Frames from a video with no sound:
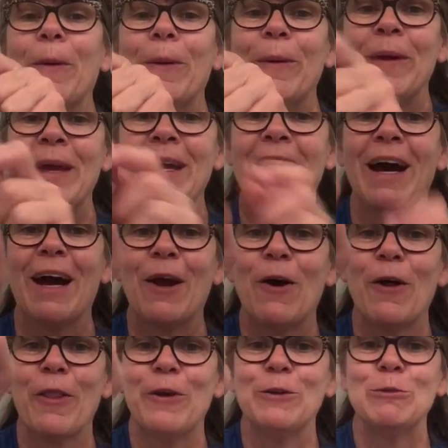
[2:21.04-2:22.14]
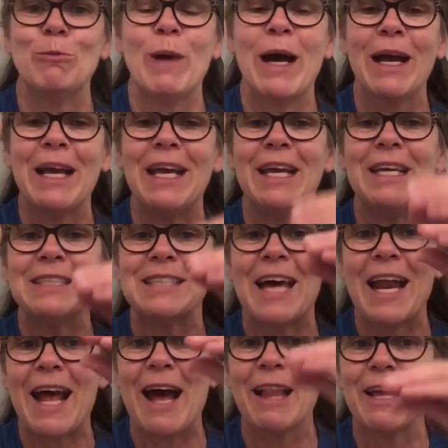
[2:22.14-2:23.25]
Oh, he got all those monkeys. That
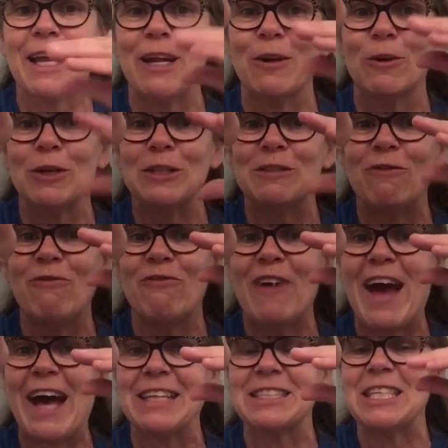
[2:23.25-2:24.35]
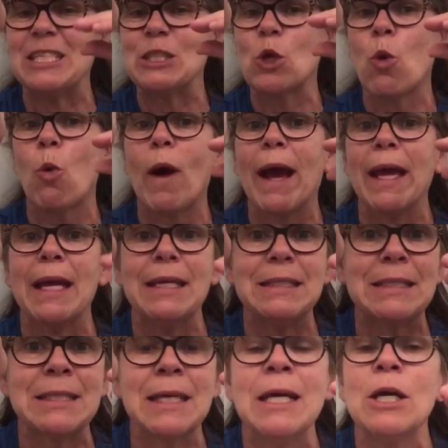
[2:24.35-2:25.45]
alligator is fast. He's
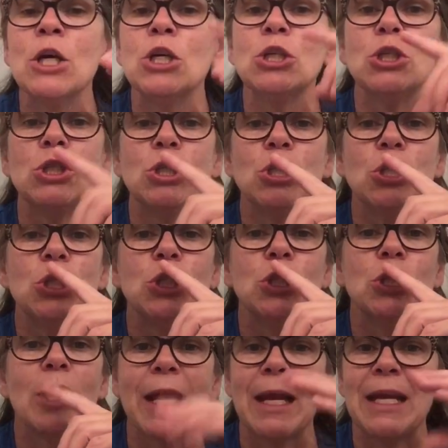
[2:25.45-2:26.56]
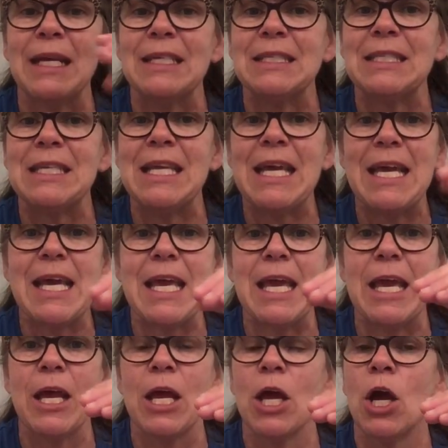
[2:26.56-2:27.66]
quiet. Shh, and he's sneaky.
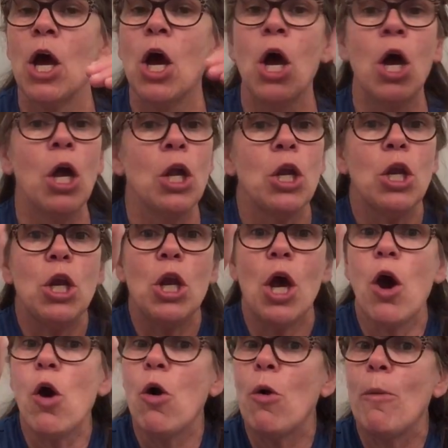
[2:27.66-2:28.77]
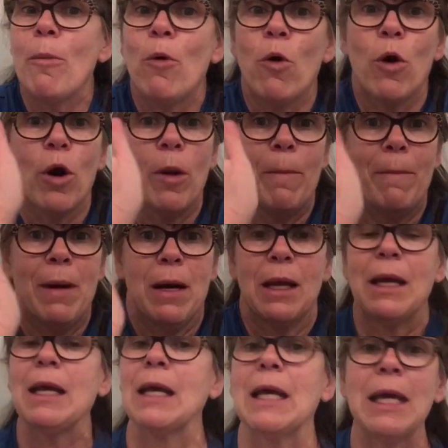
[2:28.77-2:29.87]
No more
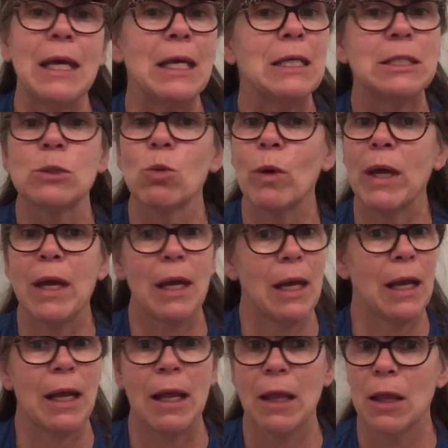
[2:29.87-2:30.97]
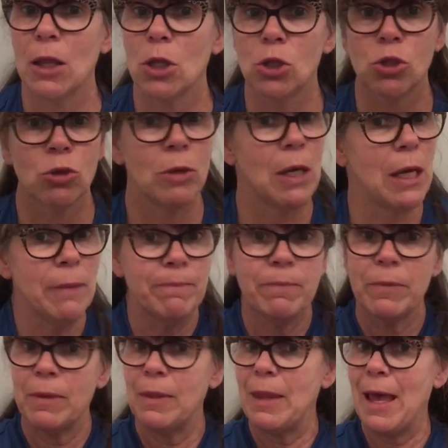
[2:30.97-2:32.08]
monkey swinging in the tree.
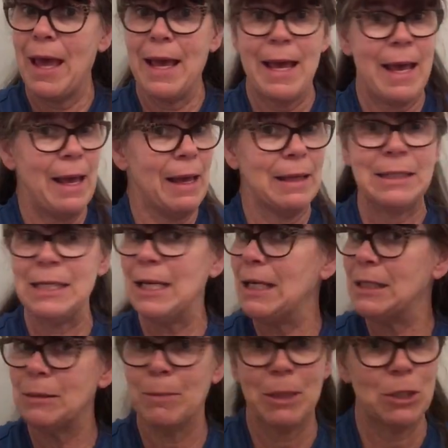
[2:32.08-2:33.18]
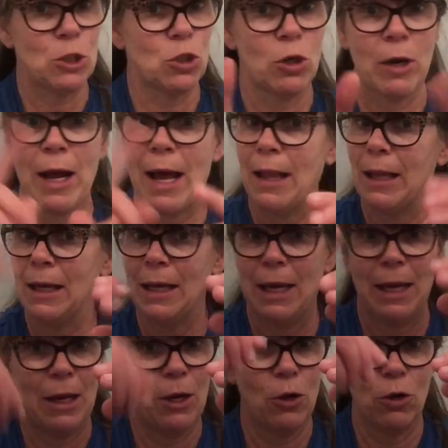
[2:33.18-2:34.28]
They can't tease Mr.
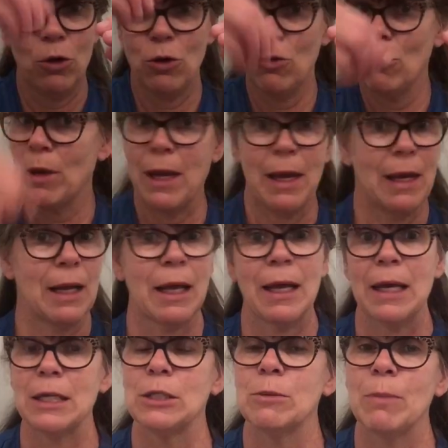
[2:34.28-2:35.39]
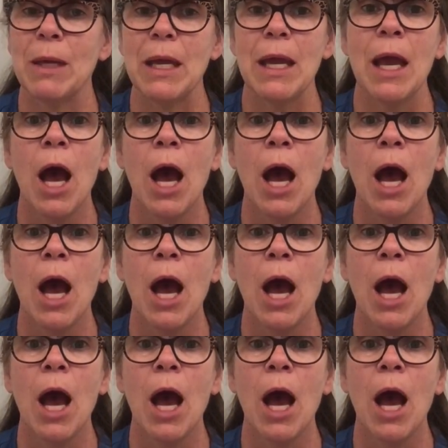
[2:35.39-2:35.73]
Alligator. You can't catch me.